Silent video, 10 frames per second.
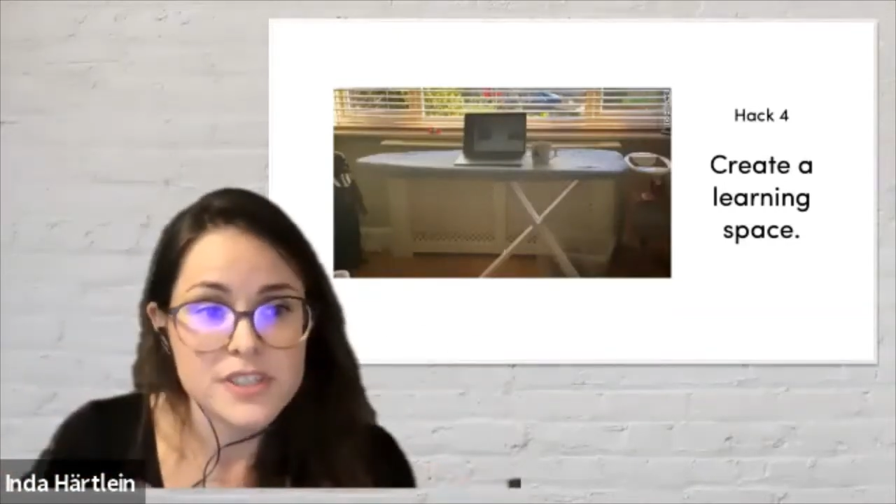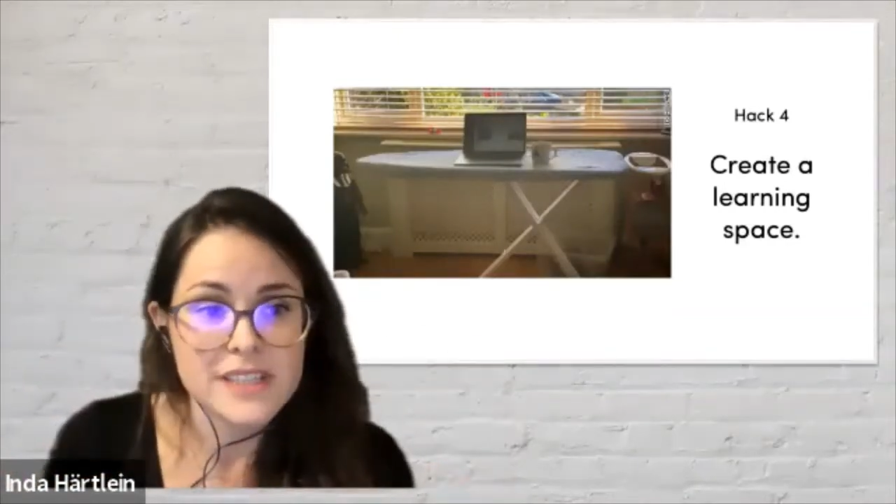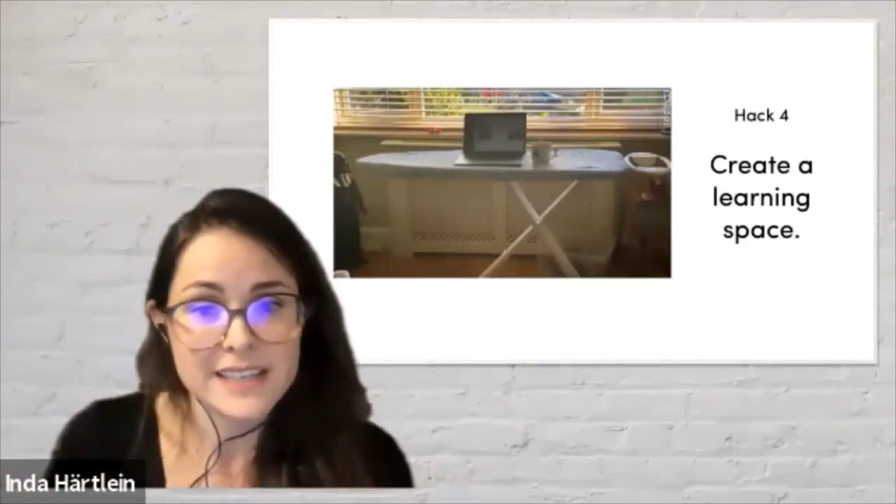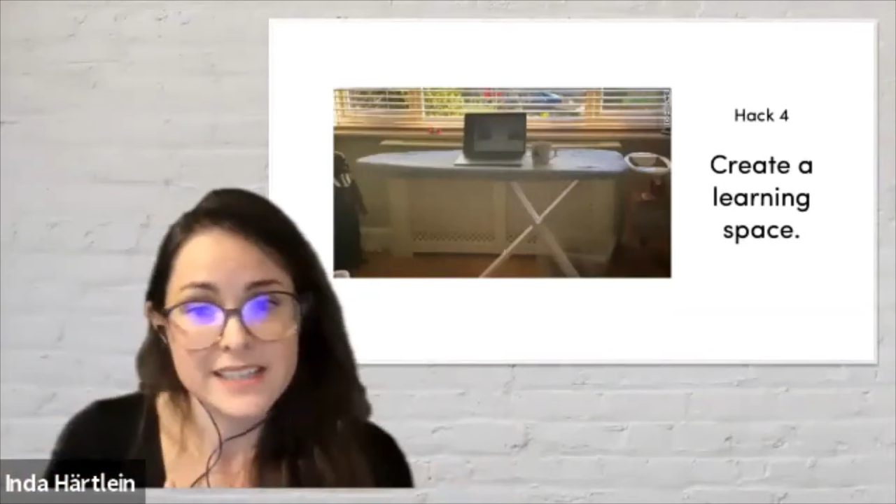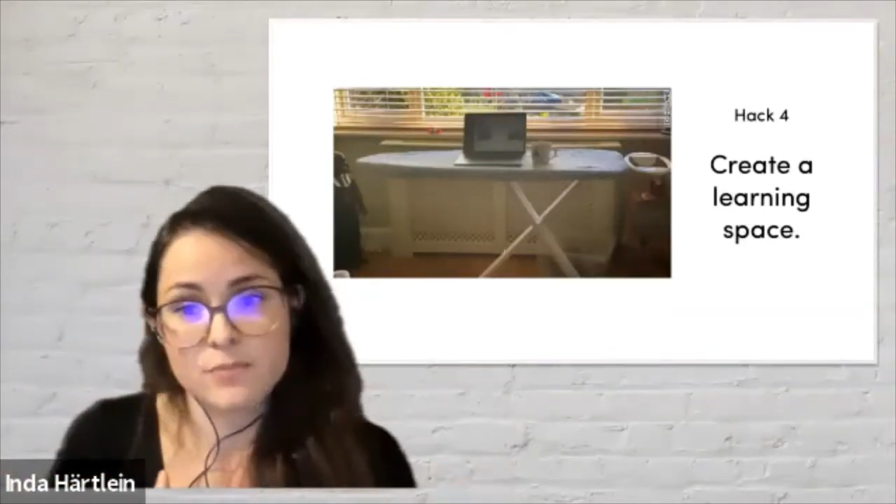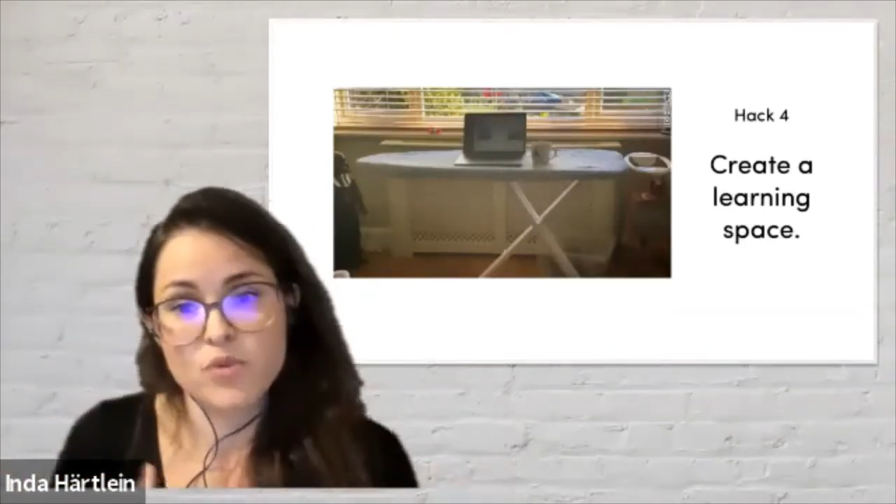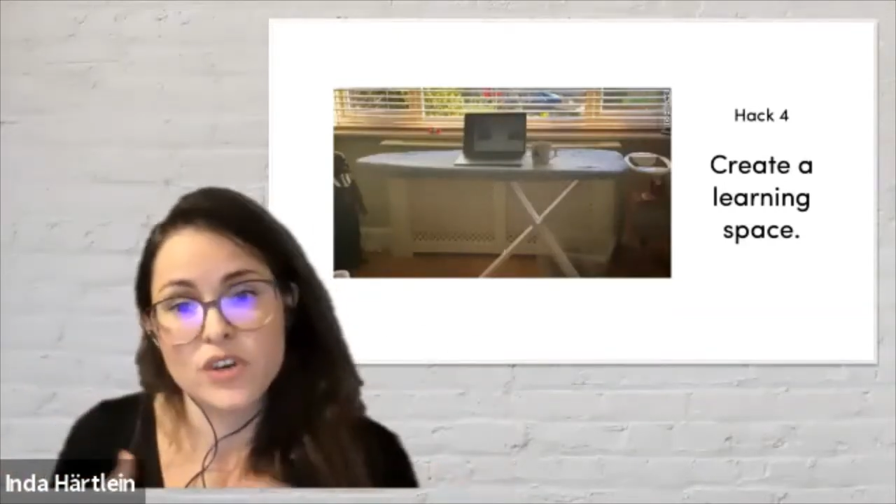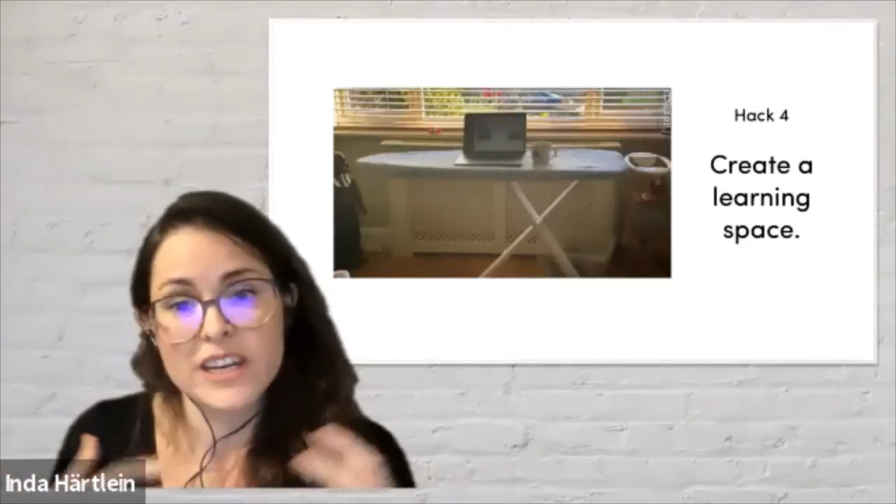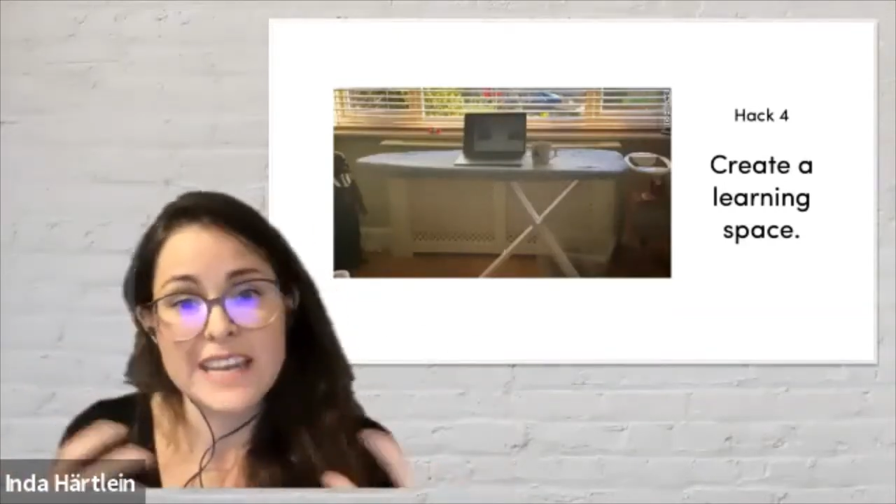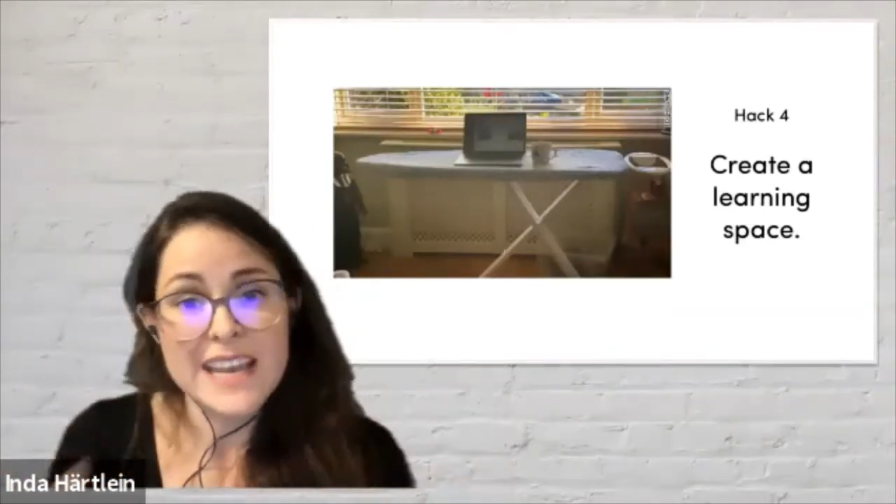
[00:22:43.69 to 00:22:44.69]
that it's
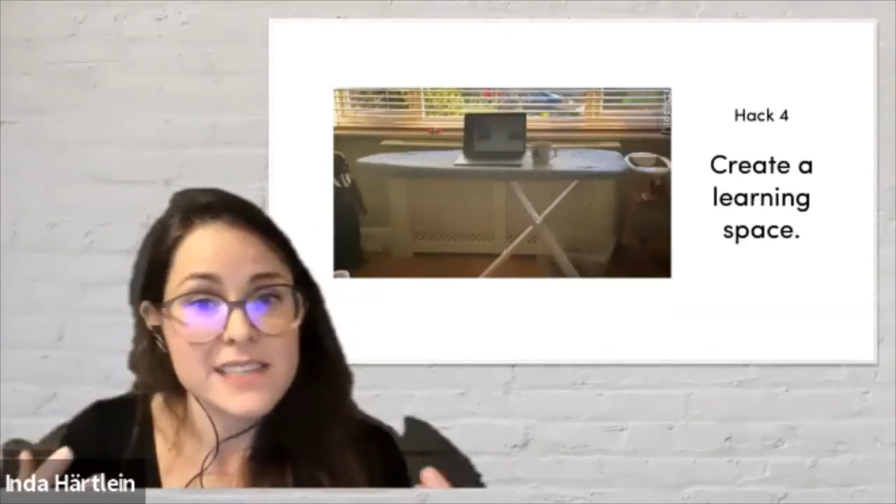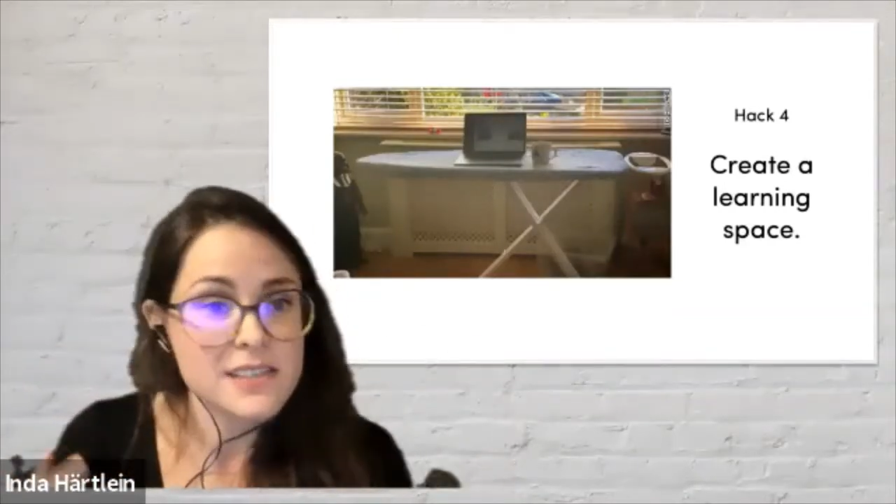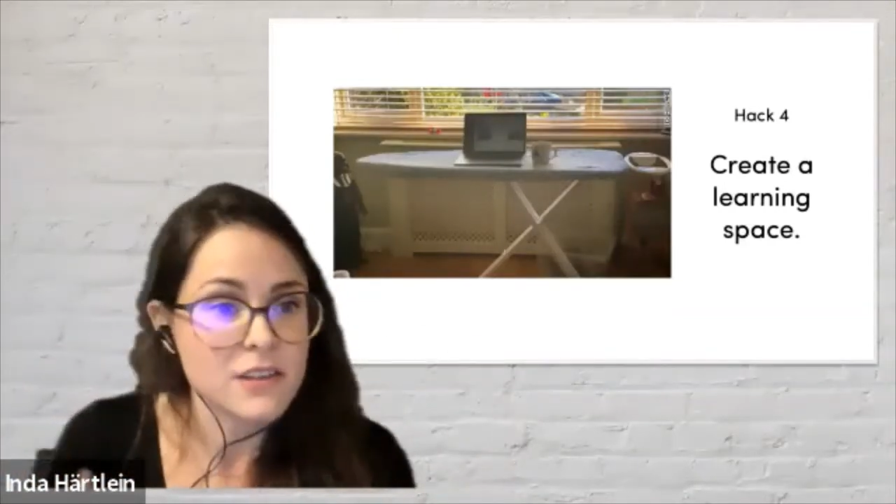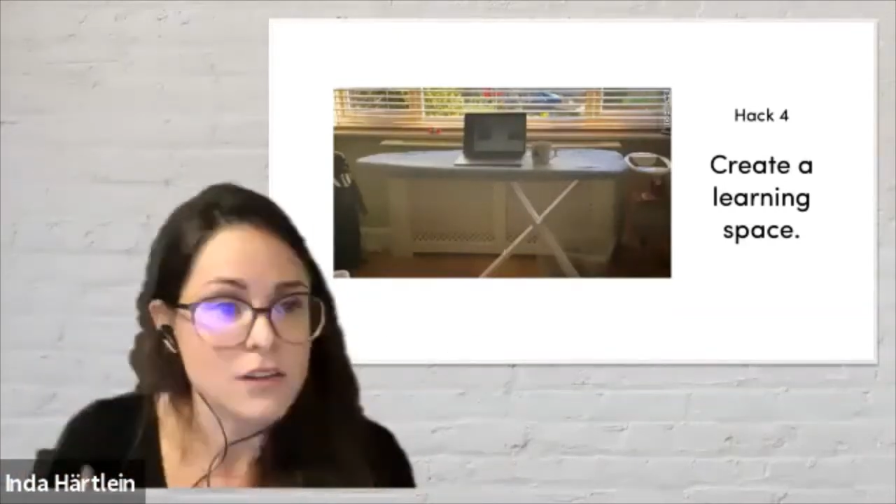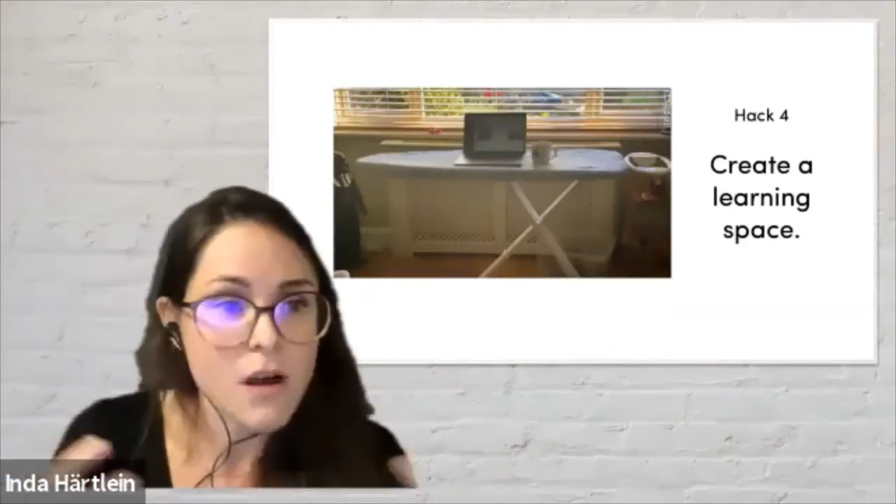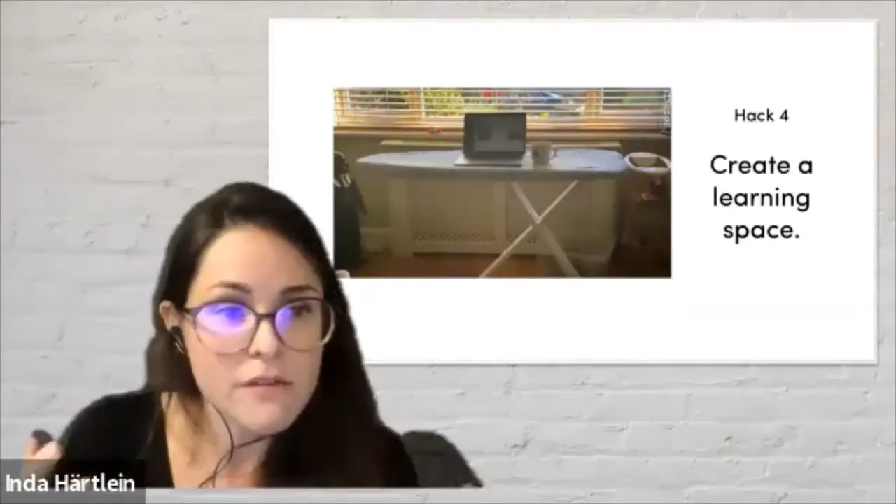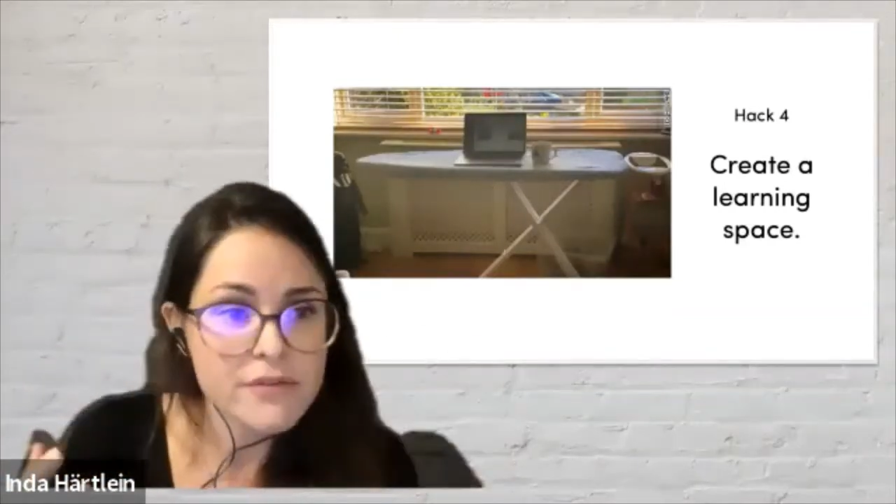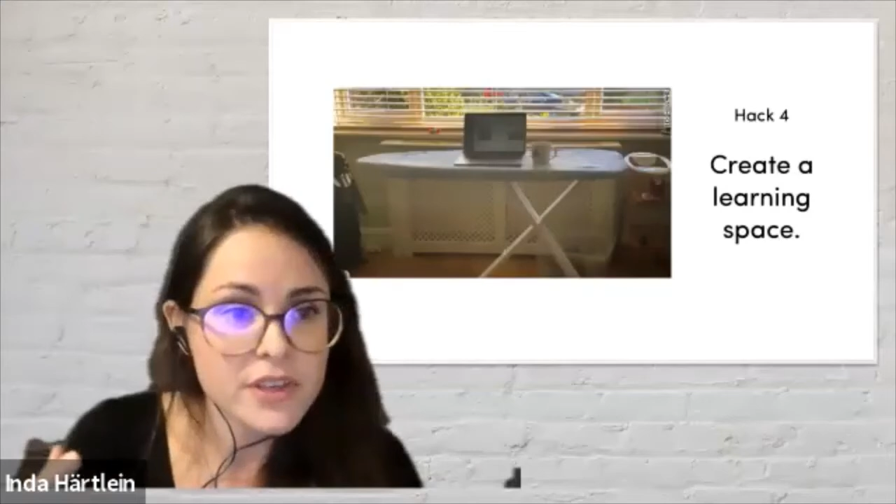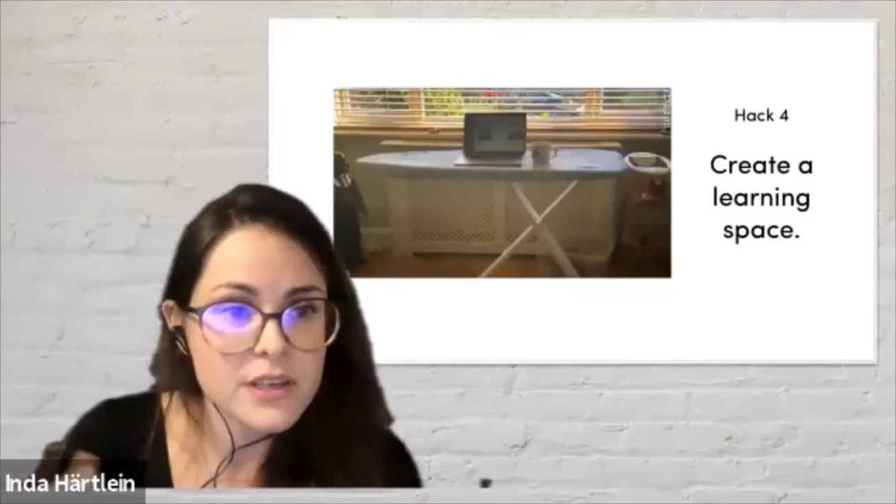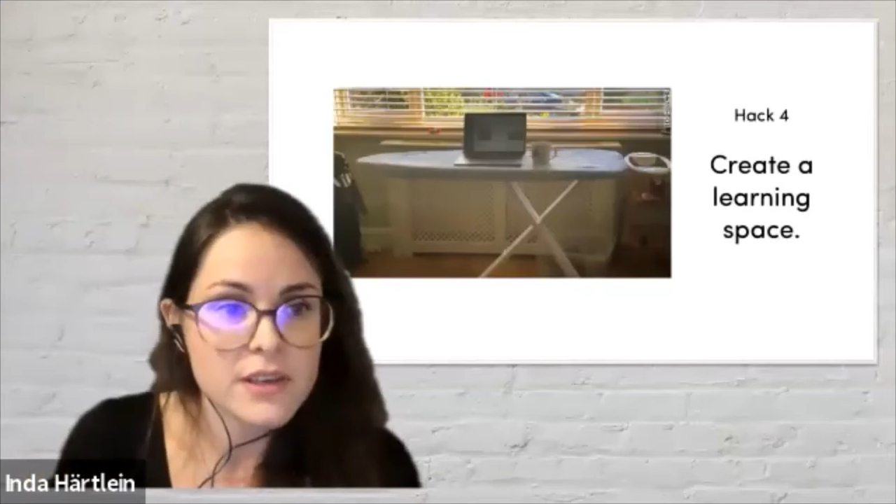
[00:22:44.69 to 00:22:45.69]
pretty nice and
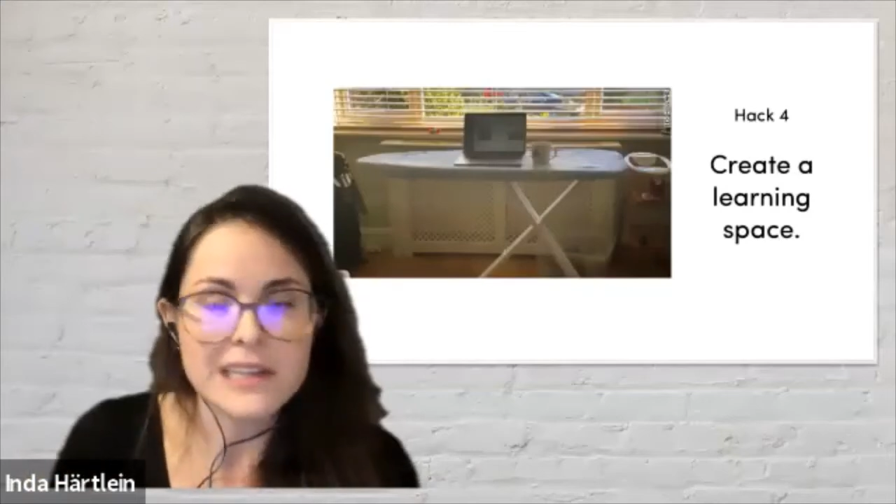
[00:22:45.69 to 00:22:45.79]
comfy